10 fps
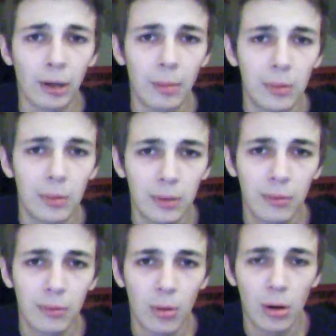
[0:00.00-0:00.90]
I believe.
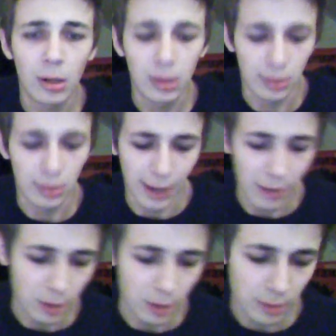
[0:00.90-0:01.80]
Qhorin
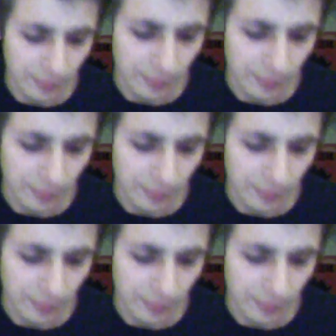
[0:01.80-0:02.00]
Halfhand.